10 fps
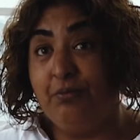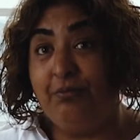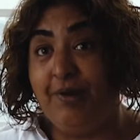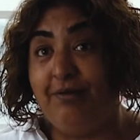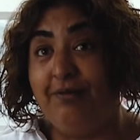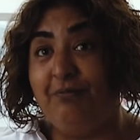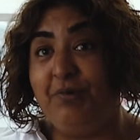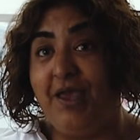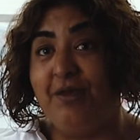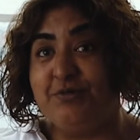when
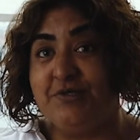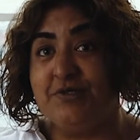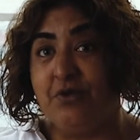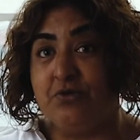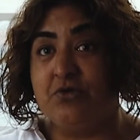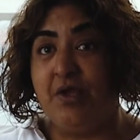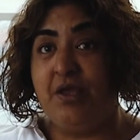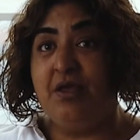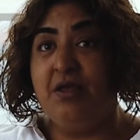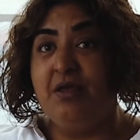we came to this
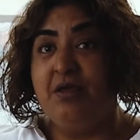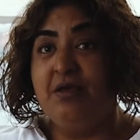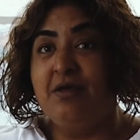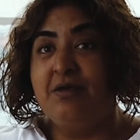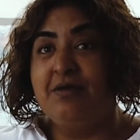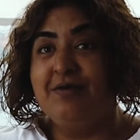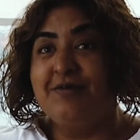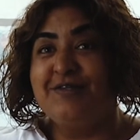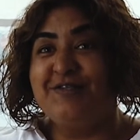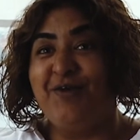country,
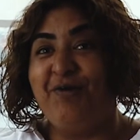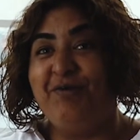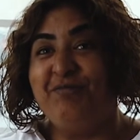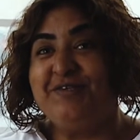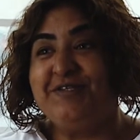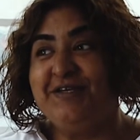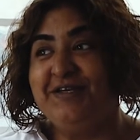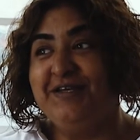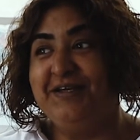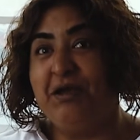so I was
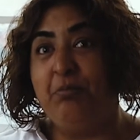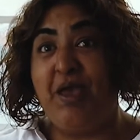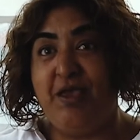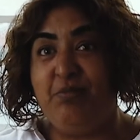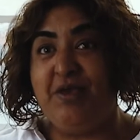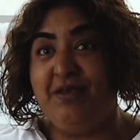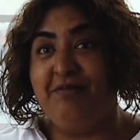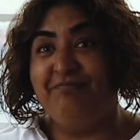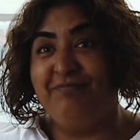a baby.